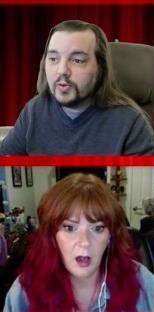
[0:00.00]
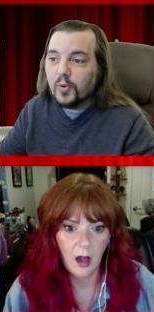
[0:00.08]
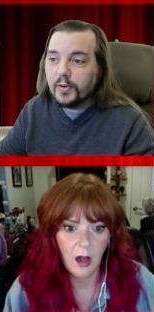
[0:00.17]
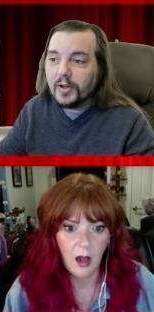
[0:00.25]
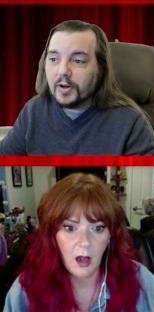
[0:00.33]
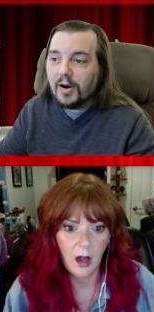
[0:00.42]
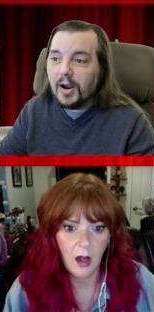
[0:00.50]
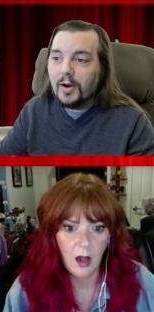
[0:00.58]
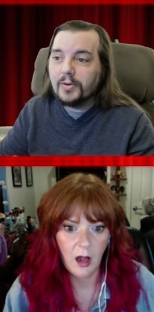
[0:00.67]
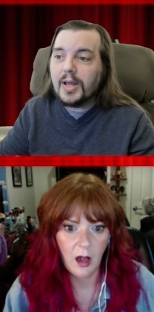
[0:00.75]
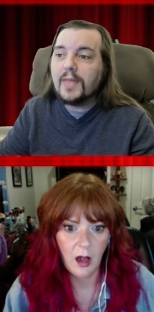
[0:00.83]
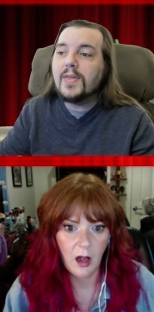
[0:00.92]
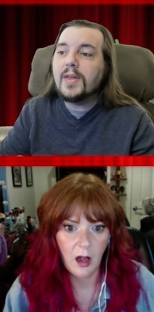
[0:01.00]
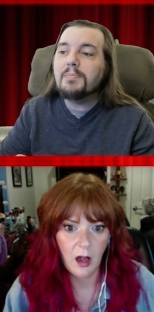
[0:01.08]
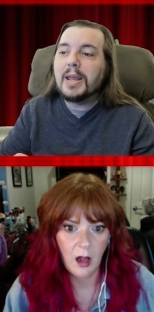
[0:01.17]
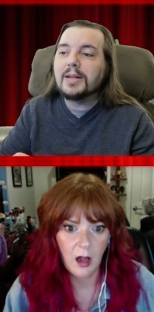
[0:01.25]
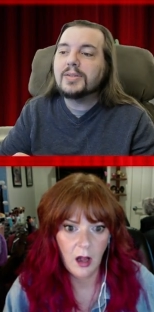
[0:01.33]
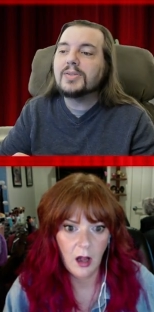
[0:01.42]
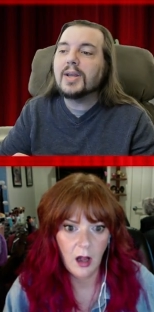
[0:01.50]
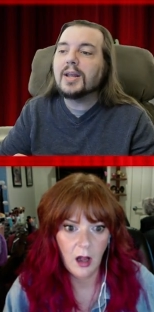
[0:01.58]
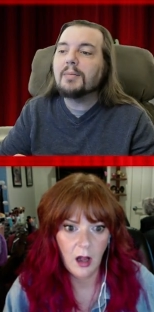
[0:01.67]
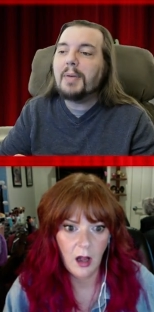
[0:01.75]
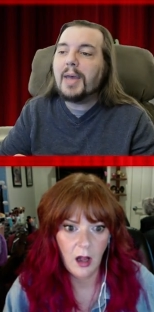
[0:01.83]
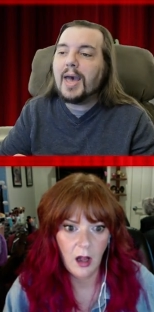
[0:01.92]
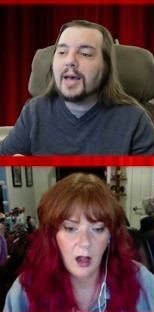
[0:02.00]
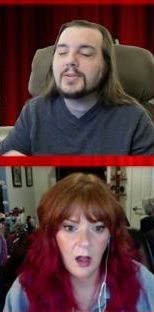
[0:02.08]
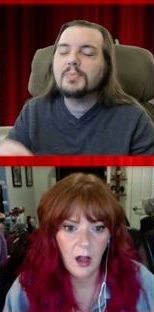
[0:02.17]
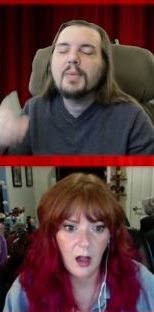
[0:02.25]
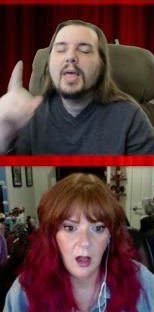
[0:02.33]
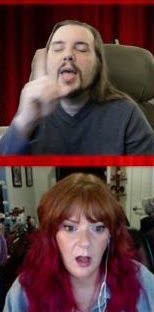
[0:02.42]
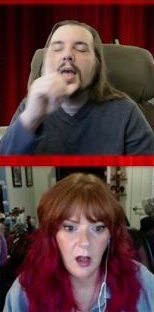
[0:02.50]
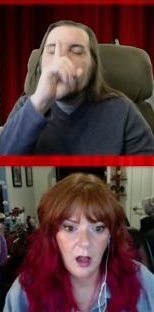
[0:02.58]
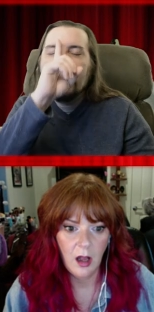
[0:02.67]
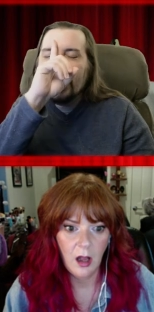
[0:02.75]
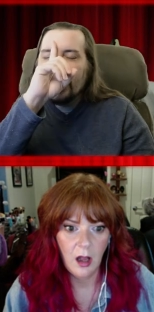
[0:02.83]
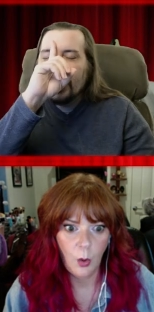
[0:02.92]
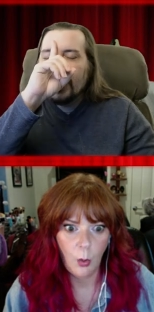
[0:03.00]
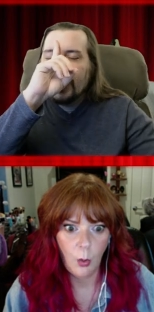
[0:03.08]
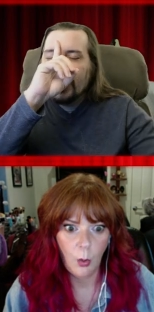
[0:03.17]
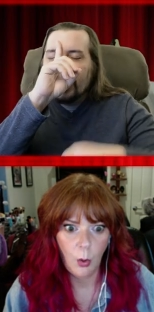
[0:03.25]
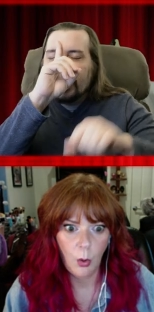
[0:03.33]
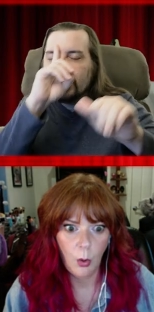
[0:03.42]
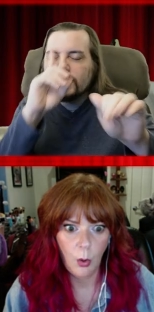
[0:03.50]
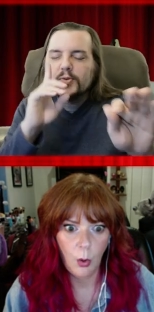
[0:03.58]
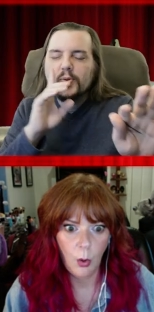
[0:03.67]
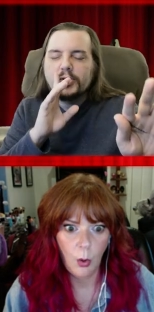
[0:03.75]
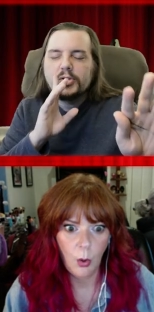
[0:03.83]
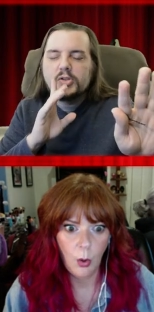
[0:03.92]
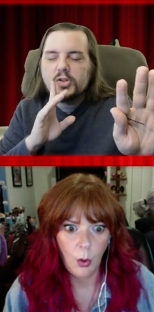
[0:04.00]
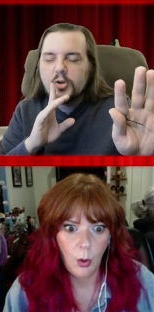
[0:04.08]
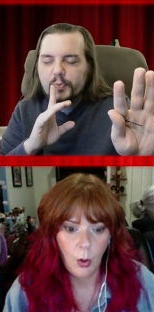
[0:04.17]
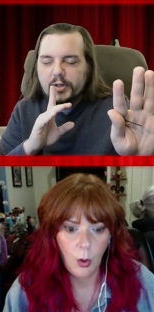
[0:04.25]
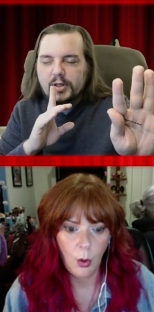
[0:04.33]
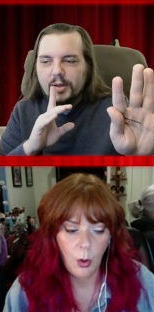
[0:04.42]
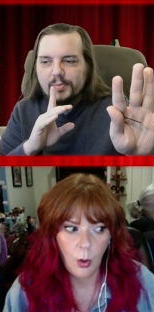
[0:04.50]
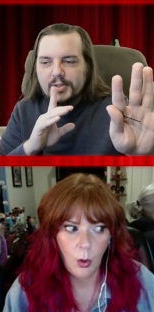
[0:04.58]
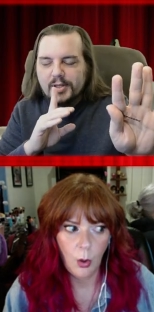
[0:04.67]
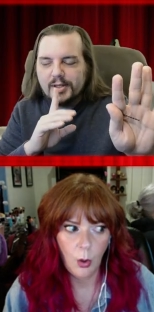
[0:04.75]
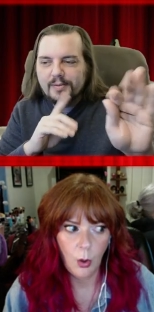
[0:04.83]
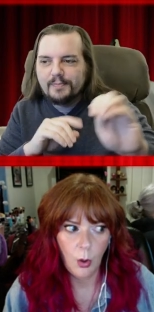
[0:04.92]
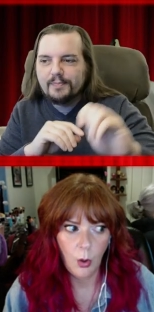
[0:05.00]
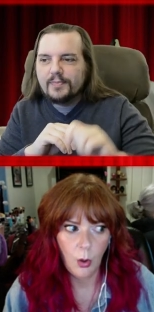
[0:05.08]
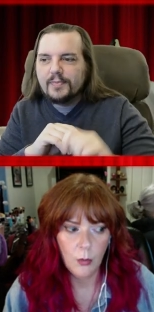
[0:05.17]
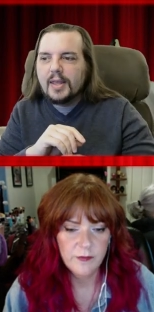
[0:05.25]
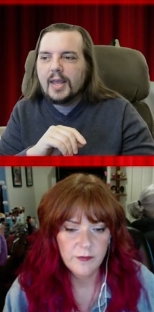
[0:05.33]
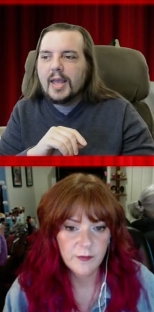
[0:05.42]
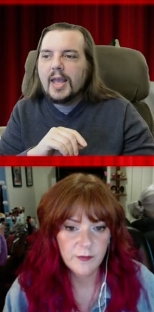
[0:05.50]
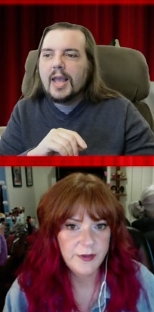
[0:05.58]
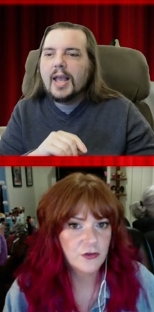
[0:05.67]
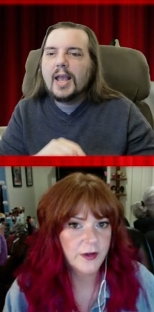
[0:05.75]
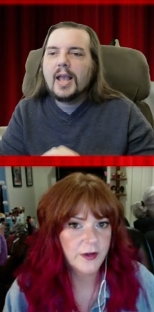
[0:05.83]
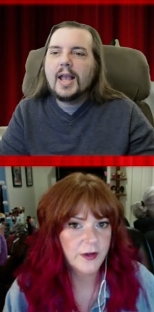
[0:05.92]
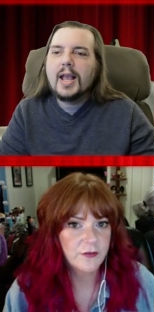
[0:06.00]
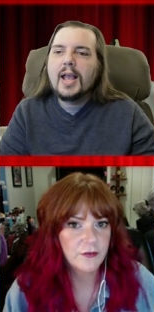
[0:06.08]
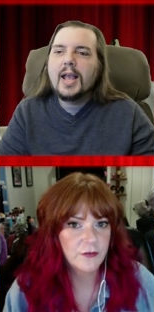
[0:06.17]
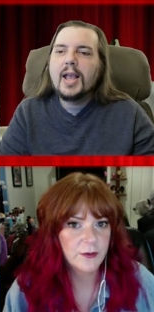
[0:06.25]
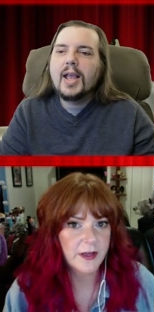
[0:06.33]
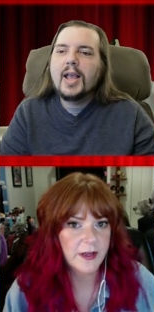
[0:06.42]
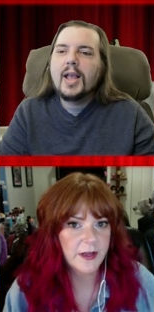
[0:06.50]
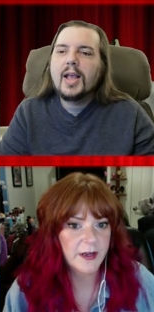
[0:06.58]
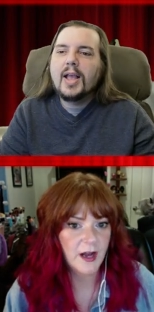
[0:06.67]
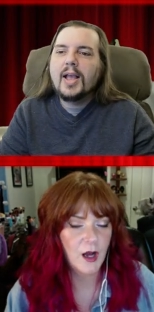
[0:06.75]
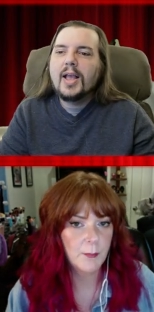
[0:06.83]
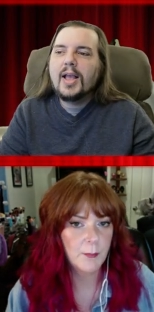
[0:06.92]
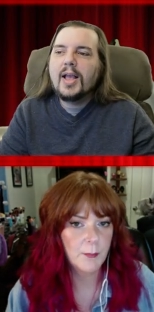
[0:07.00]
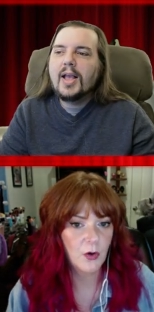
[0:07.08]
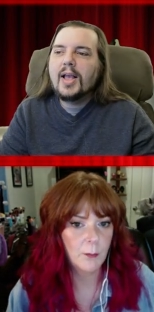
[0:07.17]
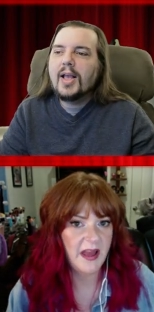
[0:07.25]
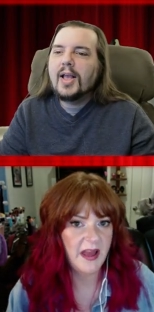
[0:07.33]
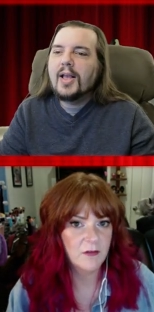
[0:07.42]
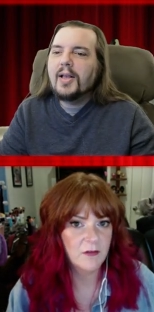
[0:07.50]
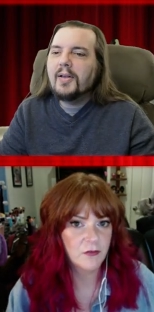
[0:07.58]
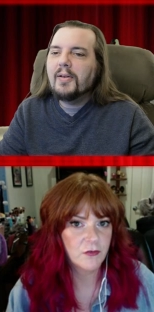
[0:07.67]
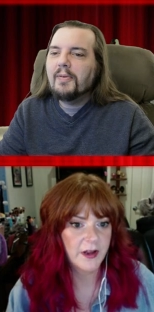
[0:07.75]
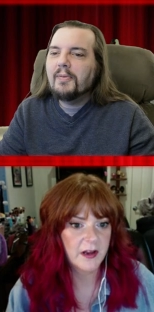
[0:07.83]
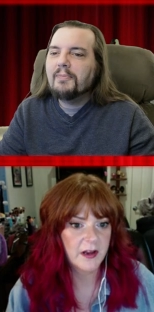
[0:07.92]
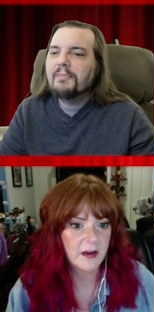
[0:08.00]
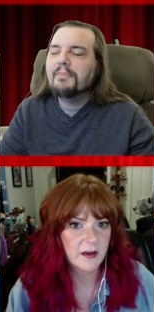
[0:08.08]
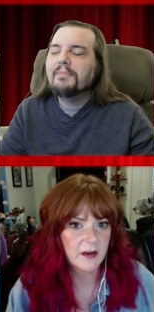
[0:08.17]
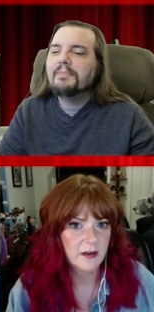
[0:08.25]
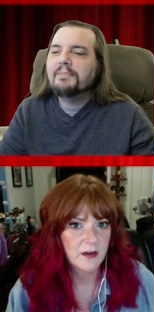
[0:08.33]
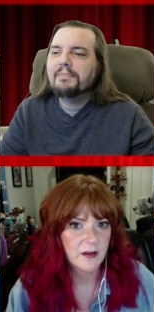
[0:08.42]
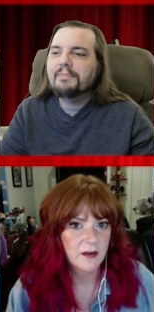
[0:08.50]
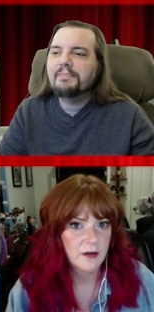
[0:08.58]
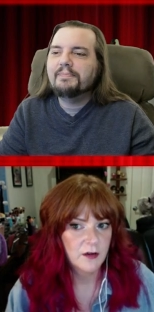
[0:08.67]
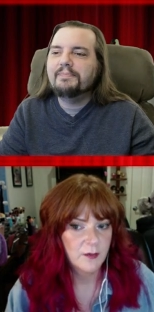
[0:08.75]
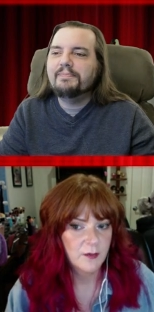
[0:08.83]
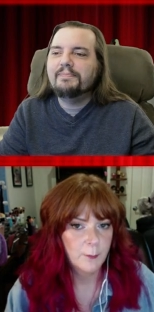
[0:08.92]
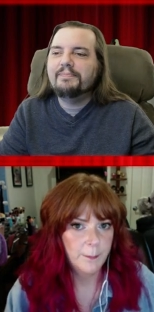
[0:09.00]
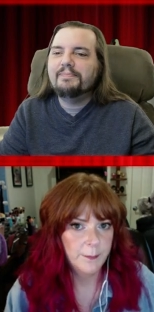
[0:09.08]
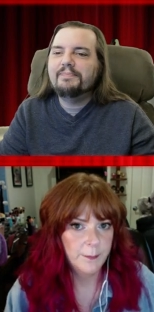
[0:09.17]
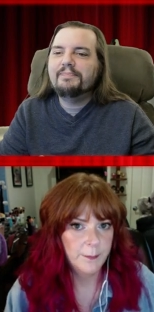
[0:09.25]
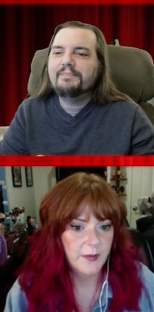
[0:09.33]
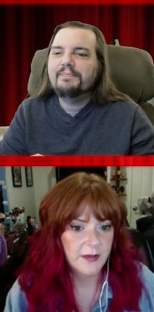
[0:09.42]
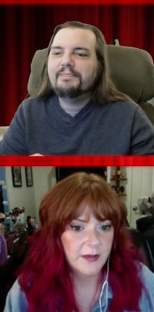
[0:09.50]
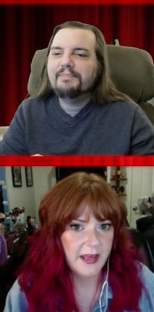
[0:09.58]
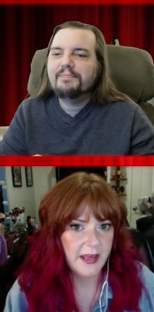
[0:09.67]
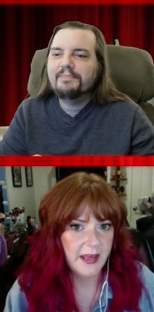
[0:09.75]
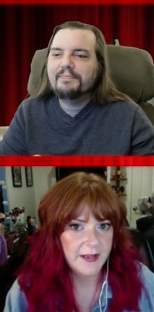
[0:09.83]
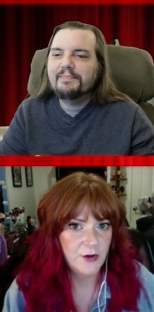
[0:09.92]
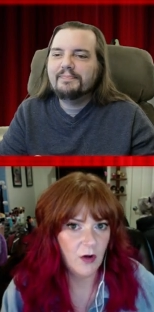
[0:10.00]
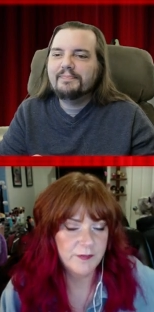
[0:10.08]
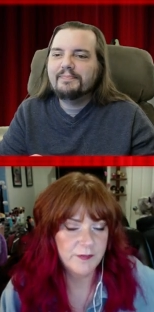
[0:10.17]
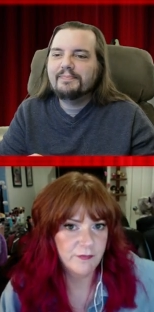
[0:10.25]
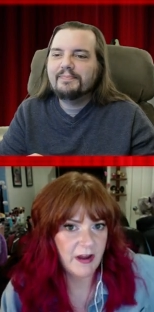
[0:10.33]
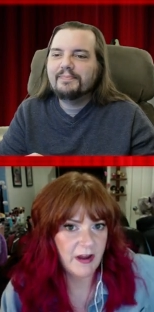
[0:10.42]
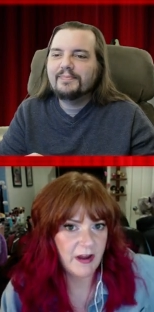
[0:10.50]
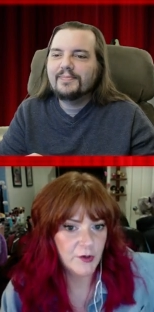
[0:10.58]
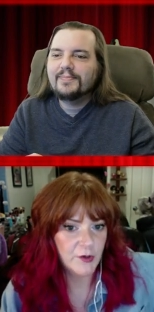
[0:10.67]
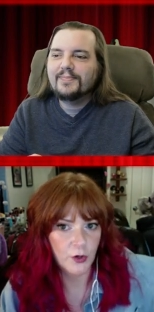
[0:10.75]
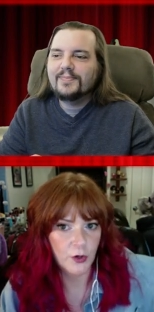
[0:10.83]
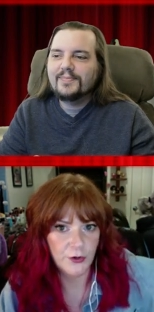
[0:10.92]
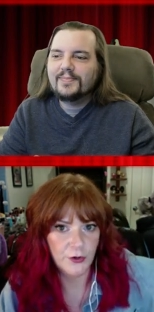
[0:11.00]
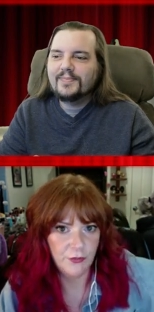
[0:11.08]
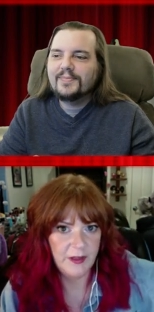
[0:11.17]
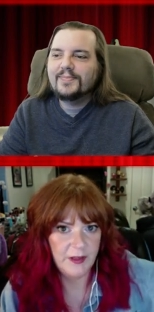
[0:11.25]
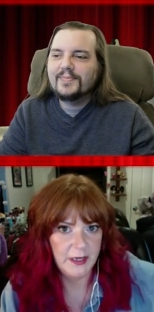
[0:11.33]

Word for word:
Speaker 1: maneuver toward the crowd and then made a second pass. Here's where the stupid comes in.
Speaker 2: So he tried to do like a combo Maverick Gandalf's firework